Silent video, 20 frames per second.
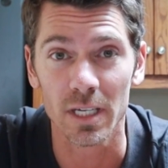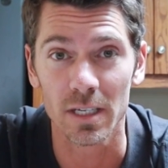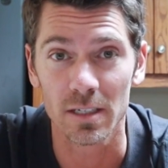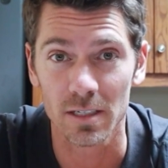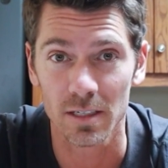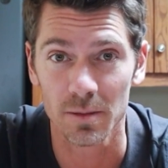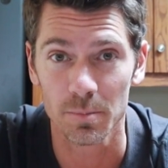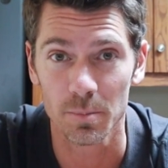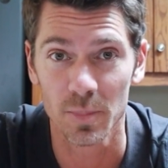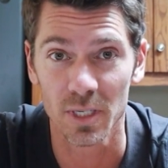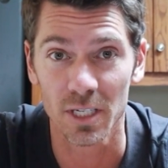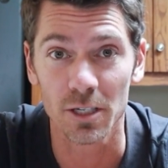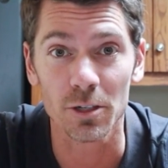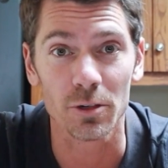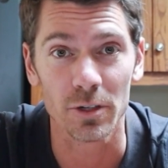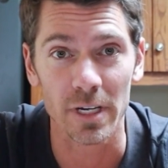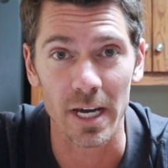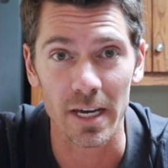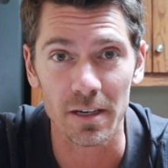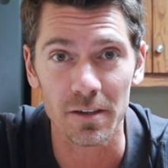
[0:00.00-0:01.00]
get to be
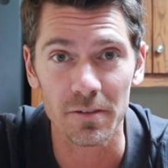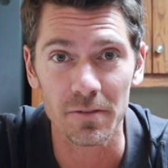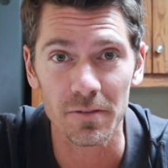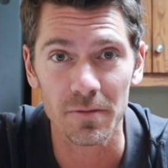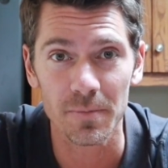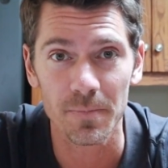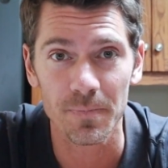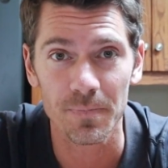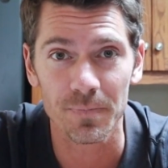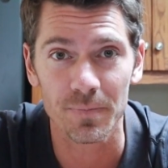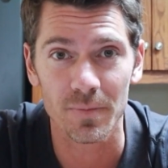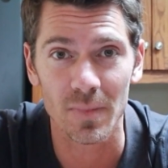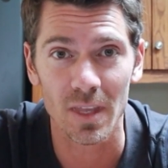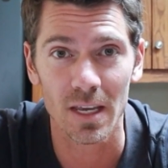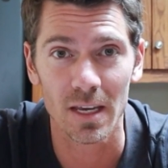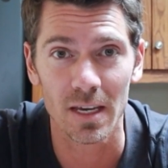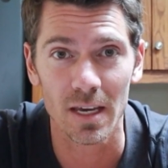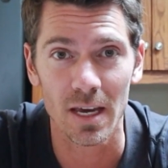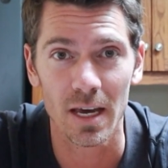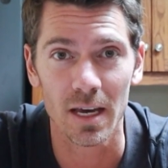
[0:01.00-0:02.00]
creative,
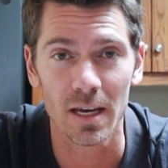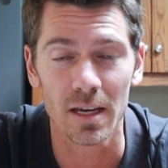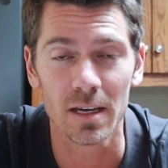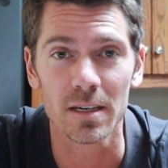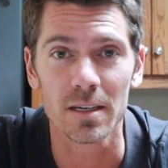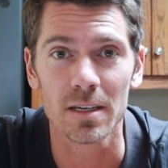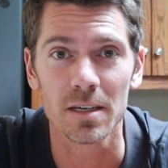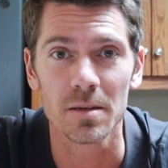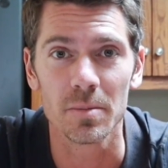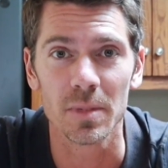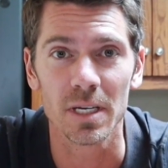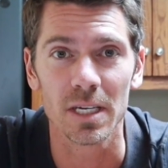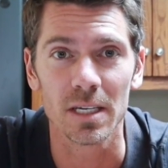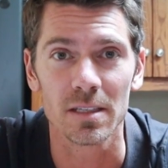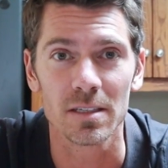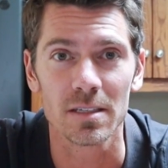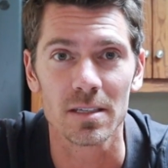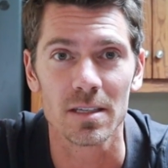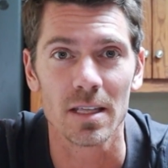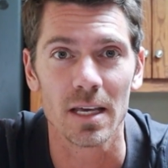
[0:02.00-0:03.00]
and it
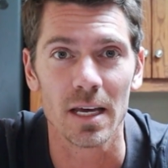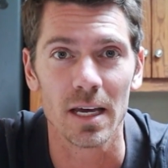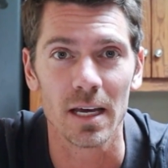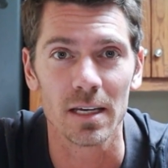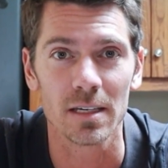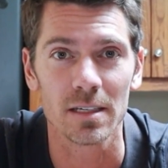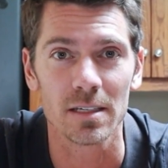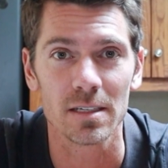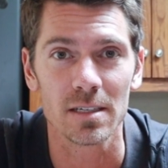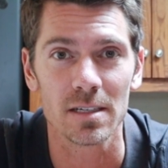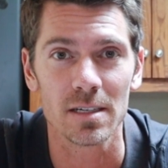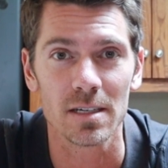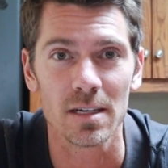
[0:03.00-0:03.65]
means that